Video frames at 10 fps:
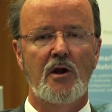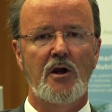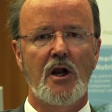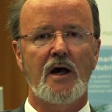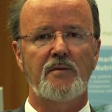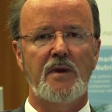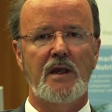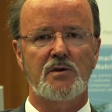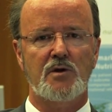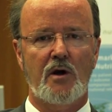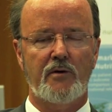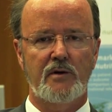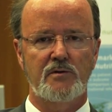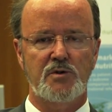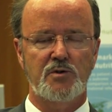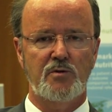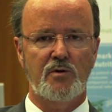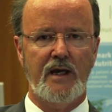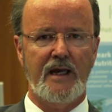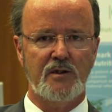not being tolerant
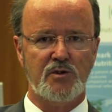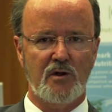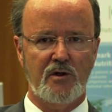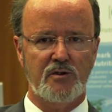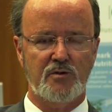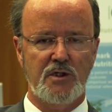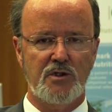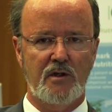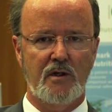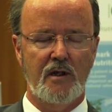to enteral nutrition.